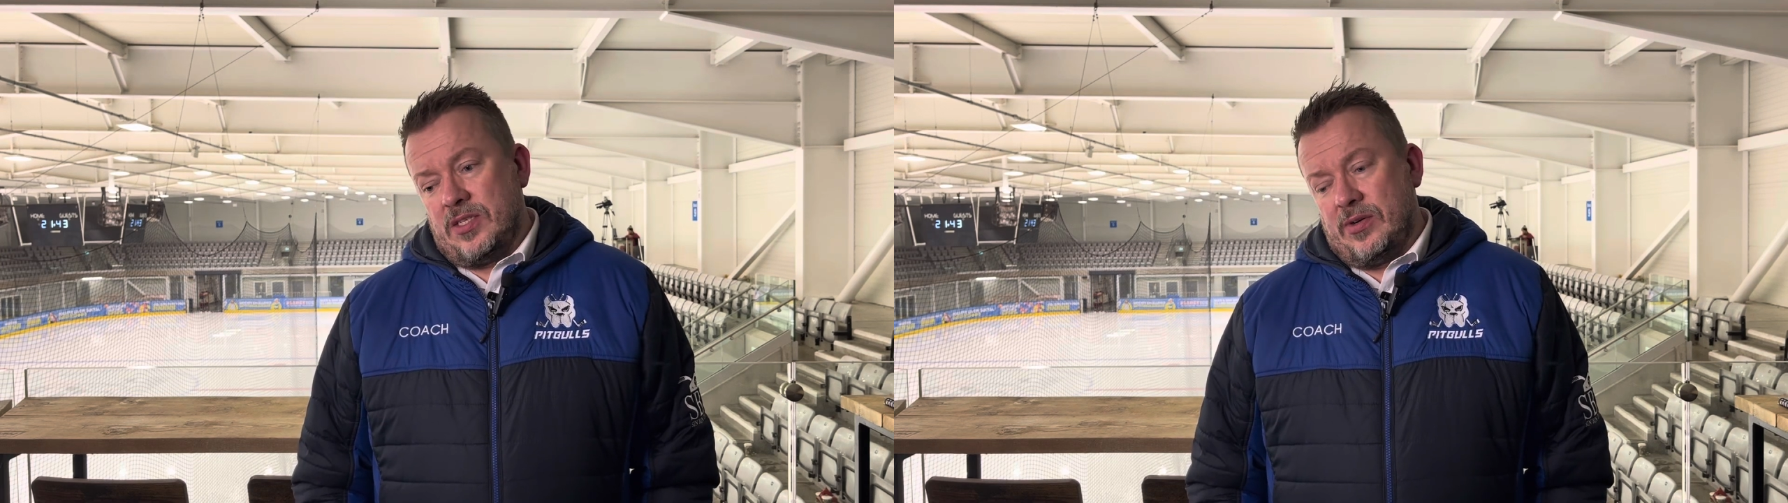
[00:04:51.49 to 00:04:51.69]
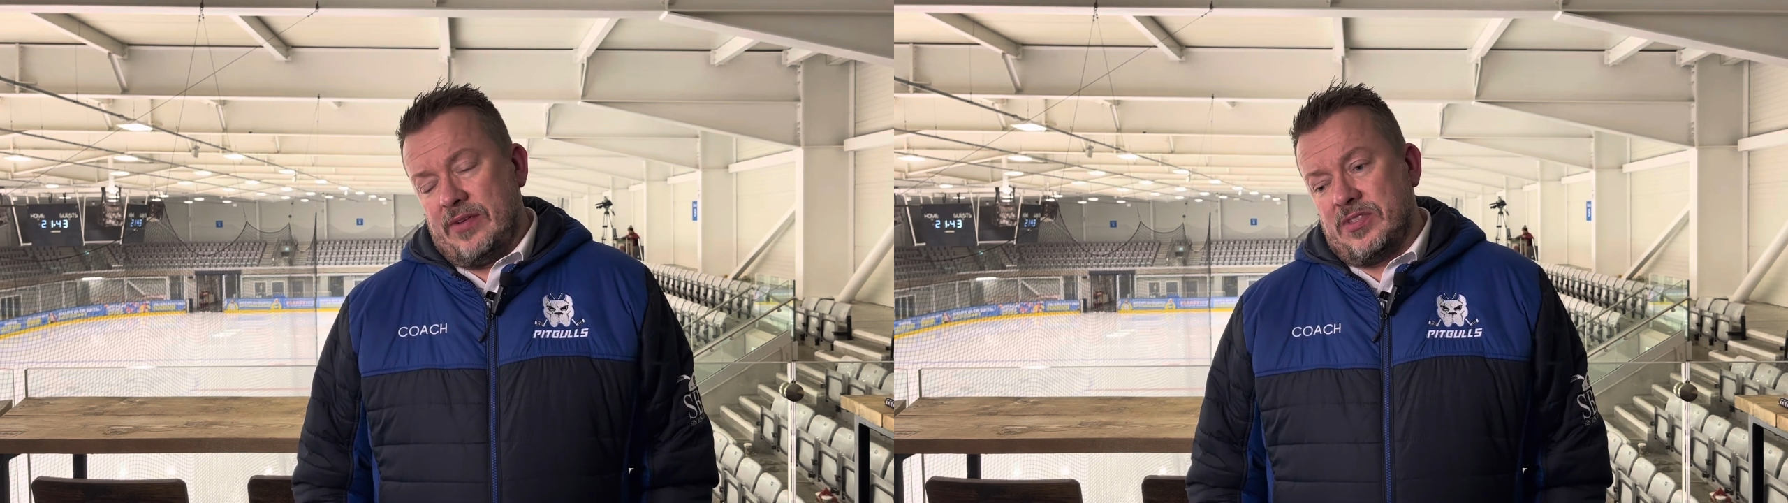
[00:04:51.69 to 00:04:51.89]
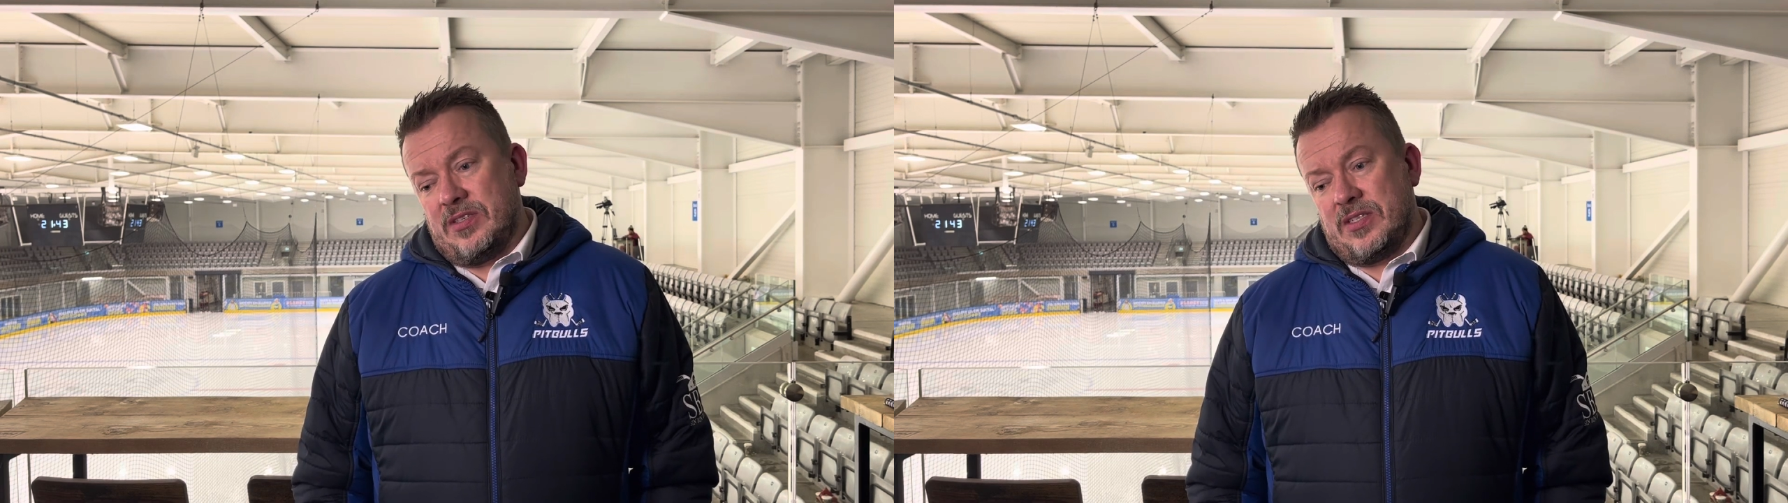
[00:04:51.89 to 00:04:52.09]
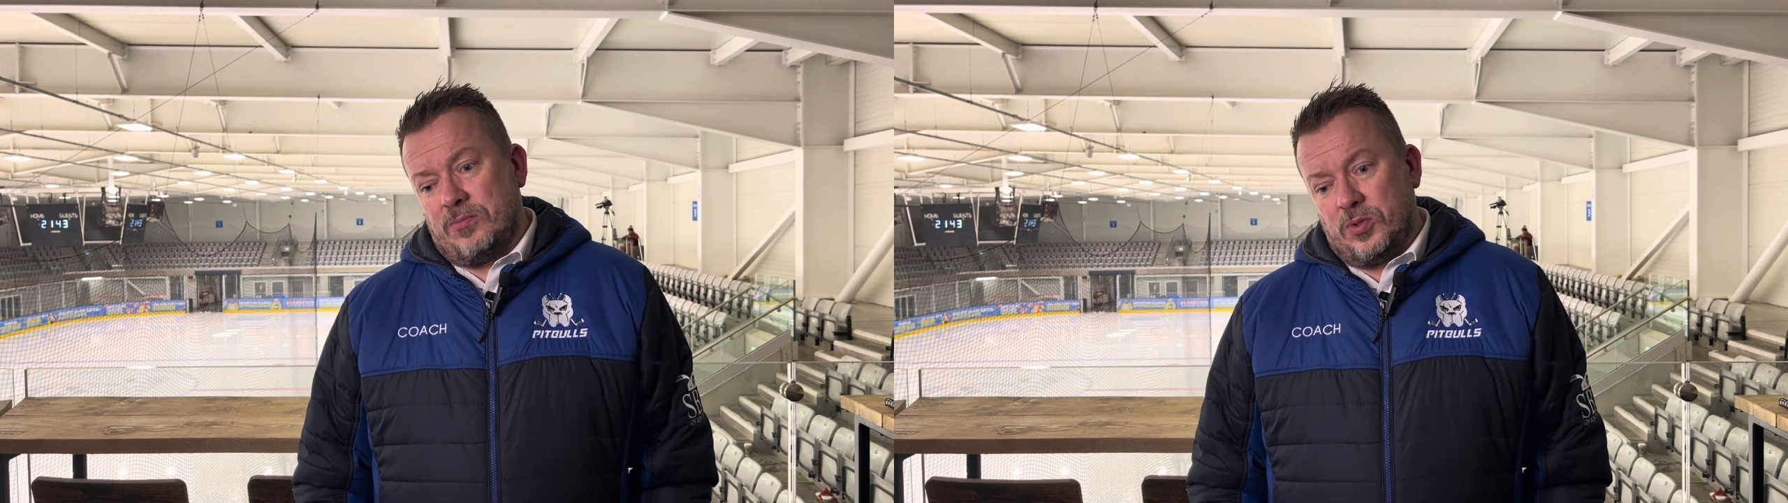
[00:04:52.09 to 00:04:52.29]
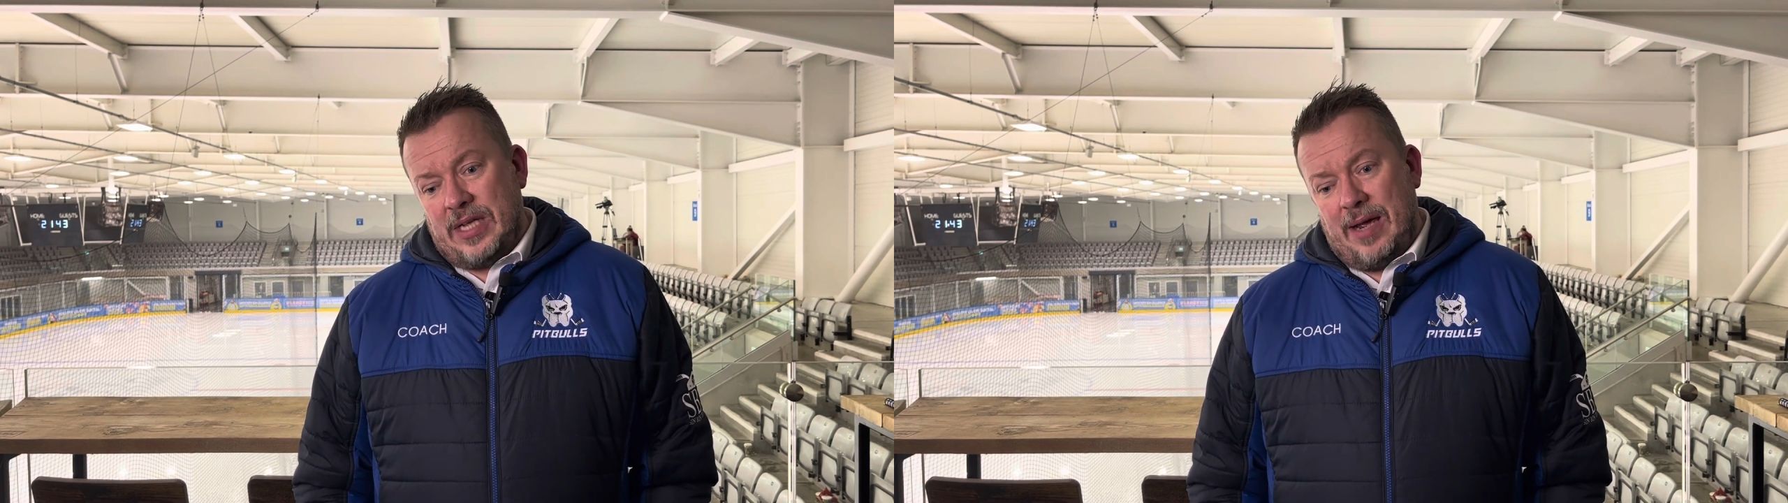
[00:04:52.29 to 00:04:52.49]
It gives us some
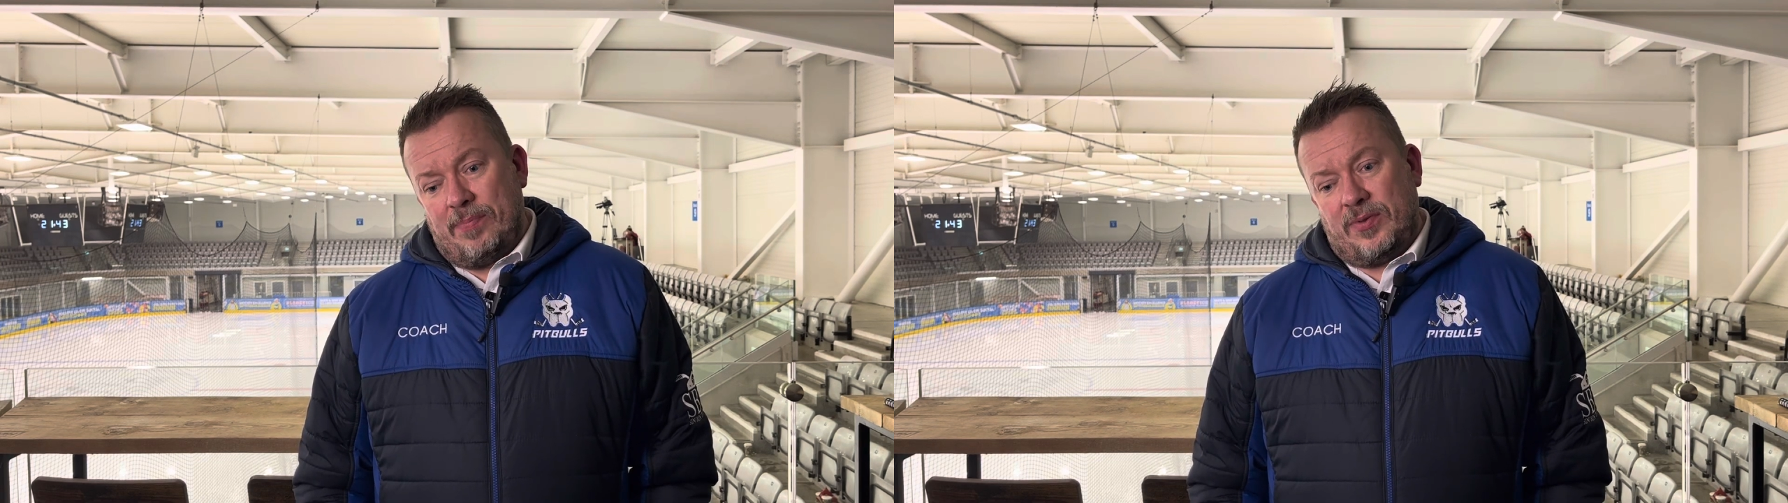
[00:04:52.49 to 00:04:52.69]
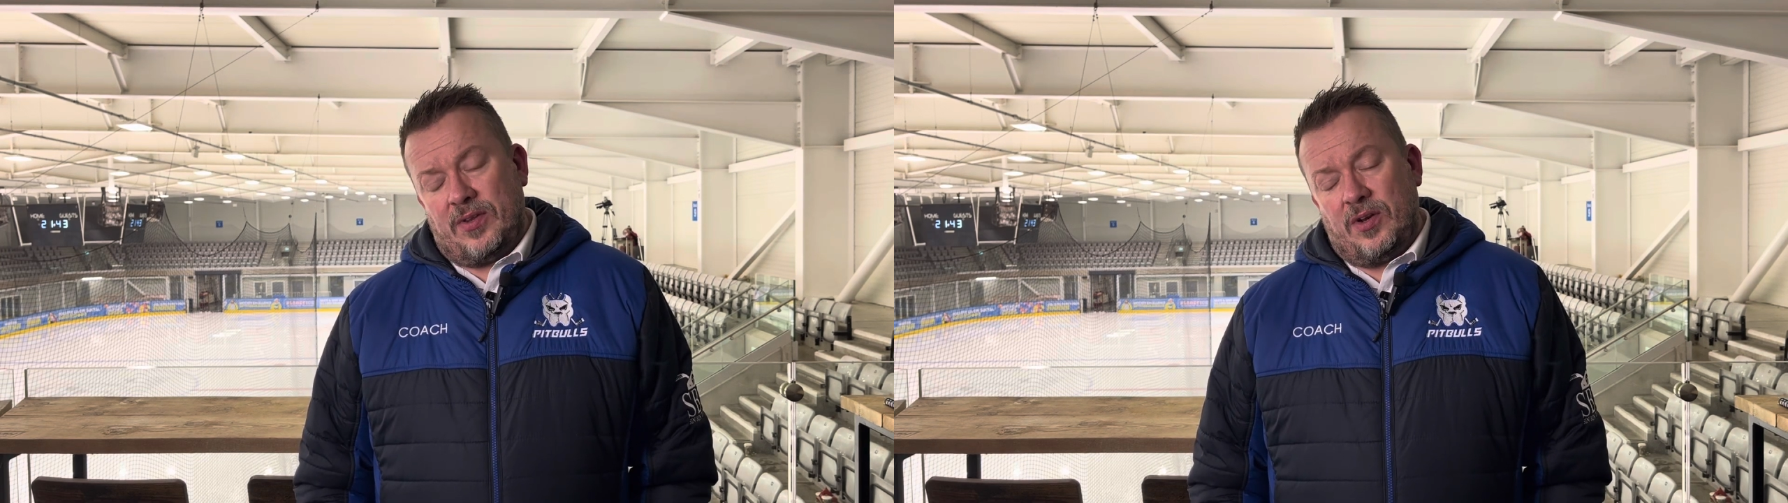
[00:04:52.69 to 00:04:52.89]
more depth.